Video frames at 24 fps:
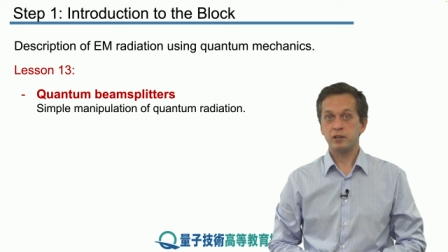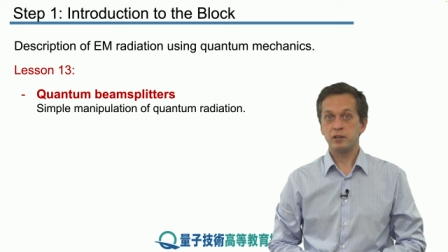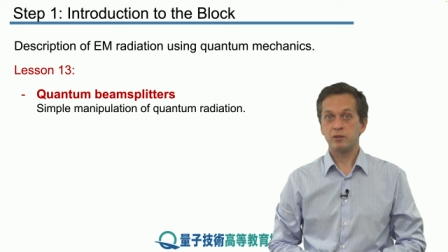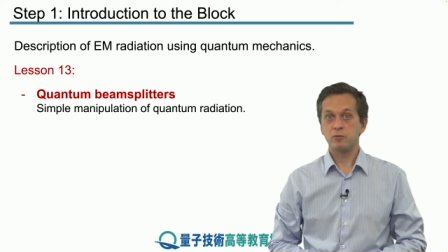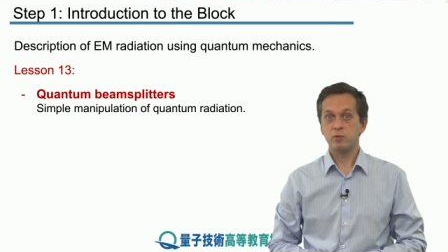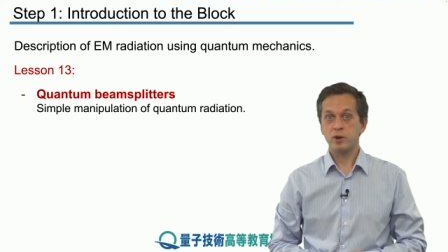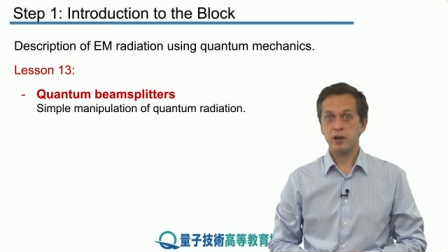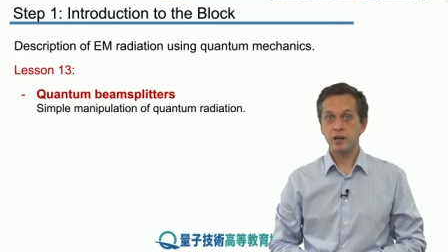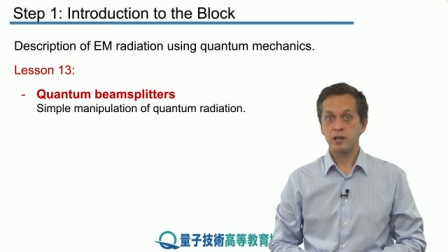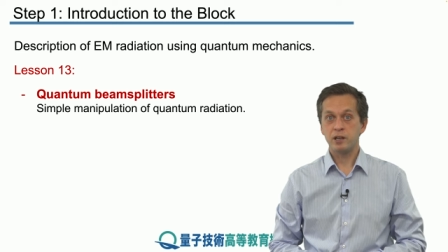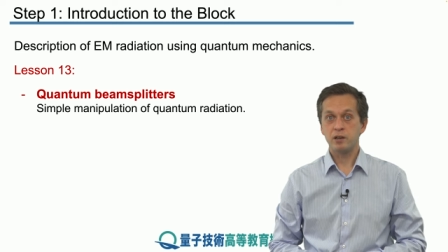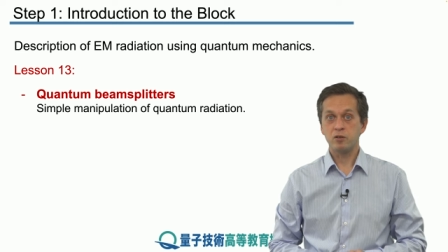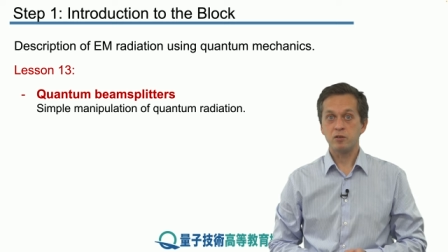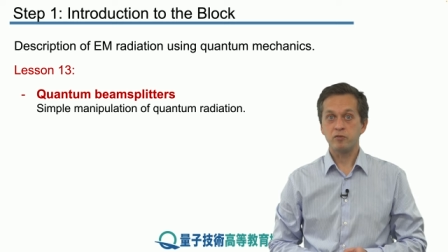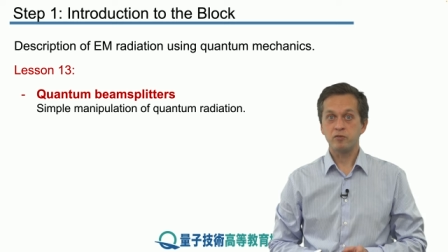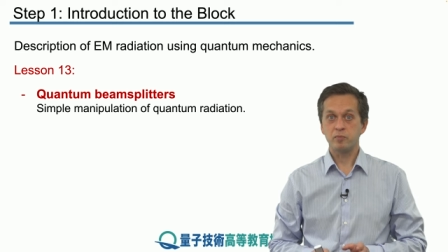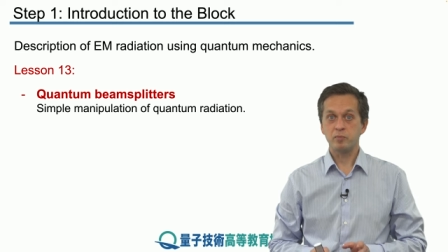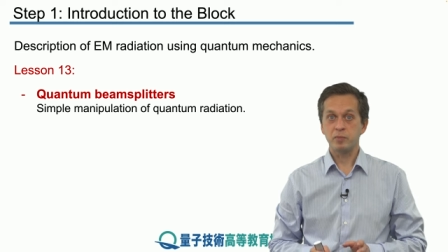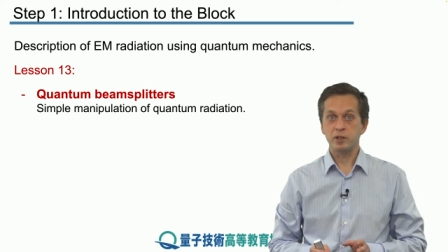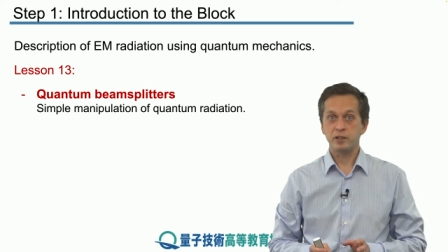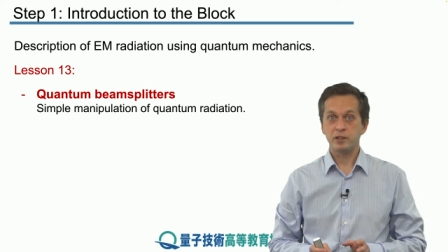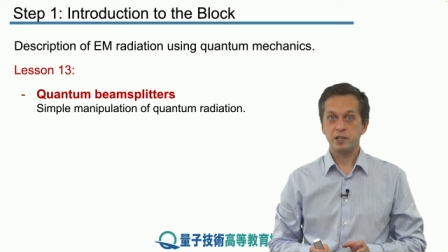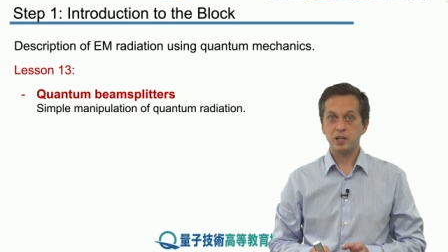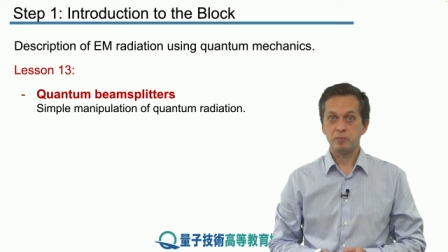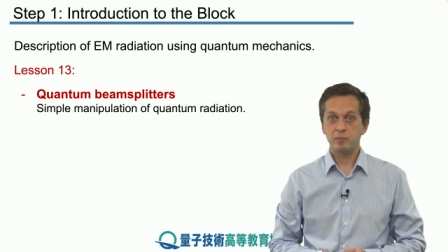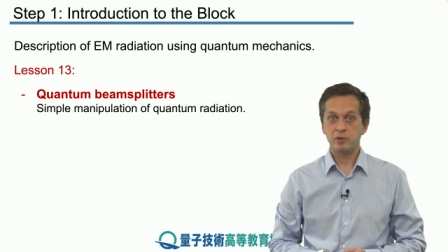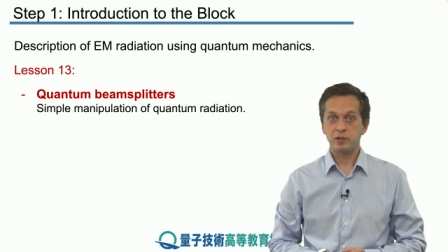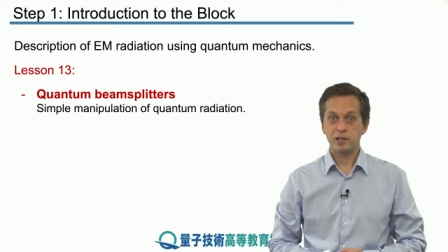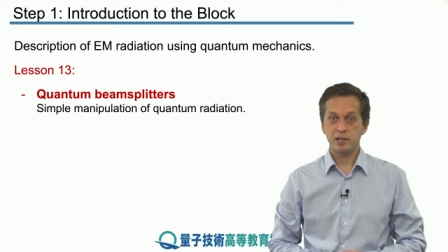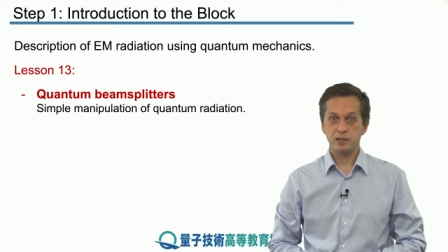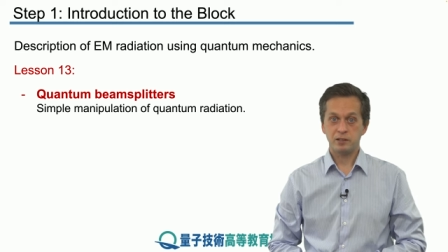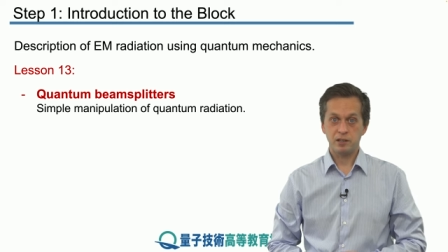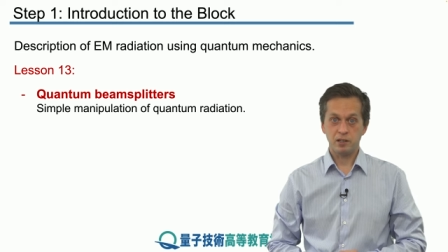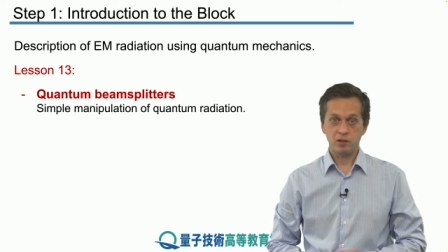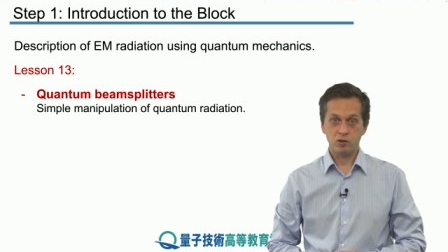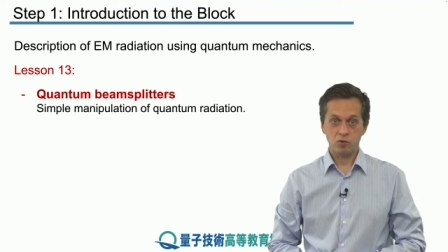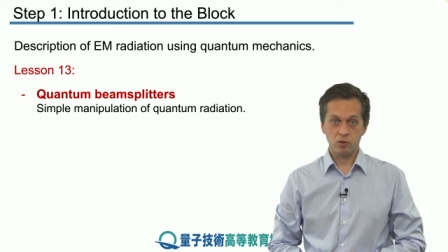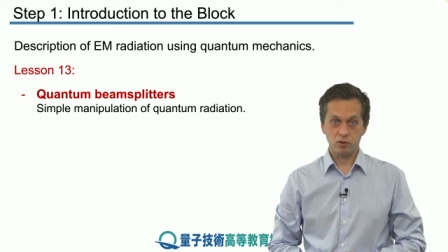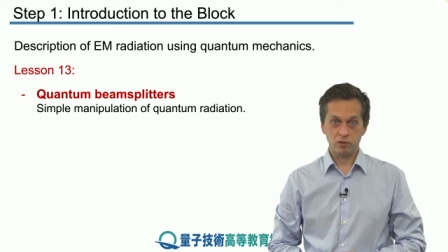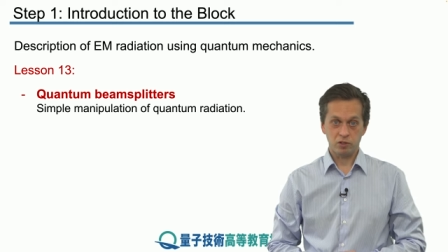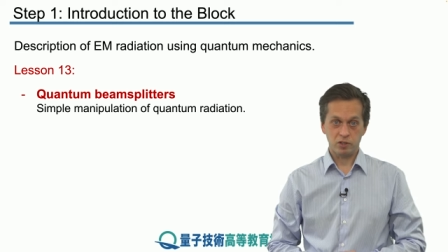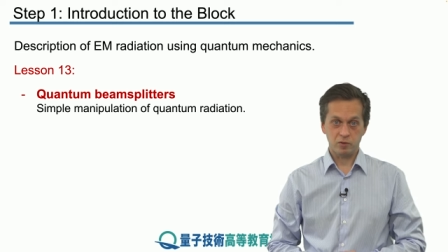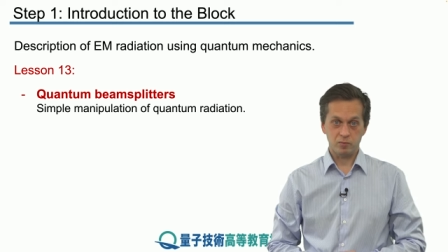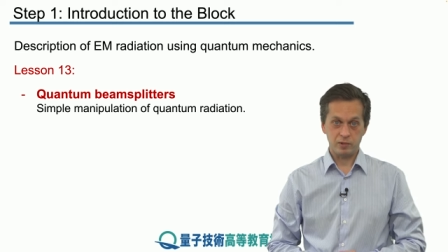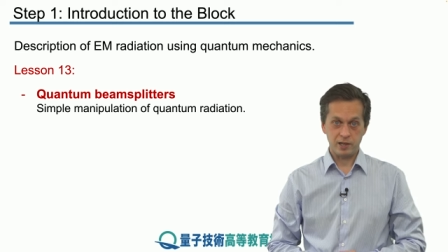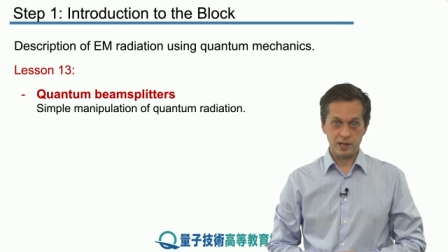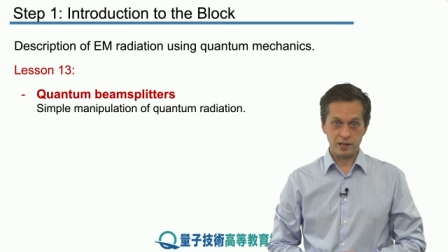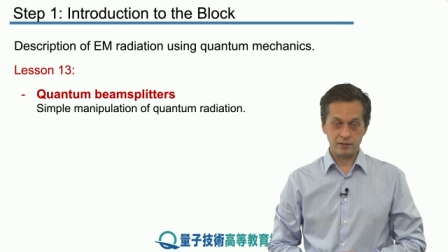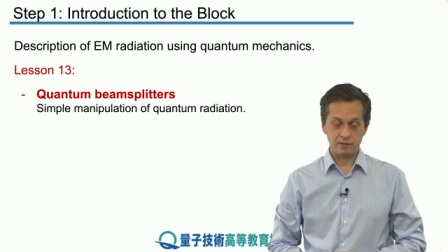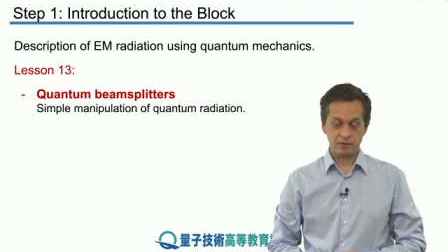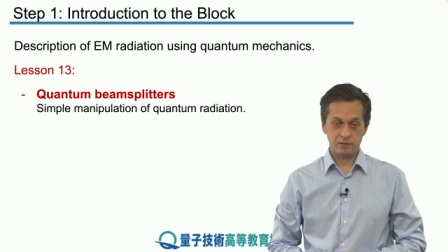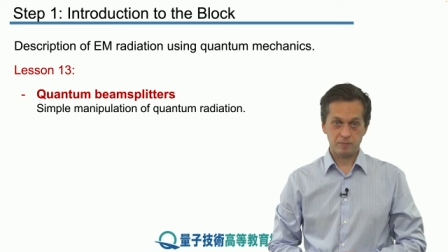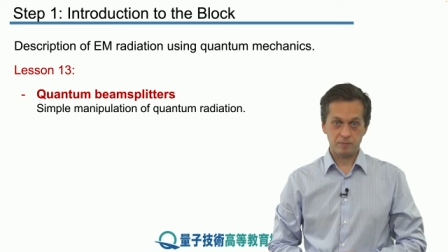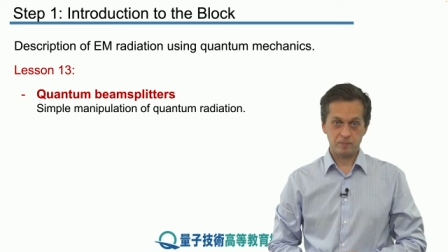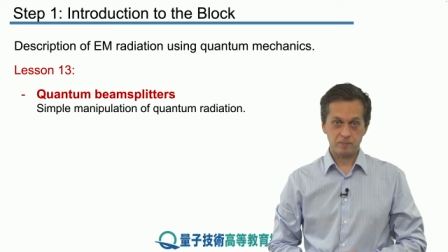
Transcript: way of manipulating quantum light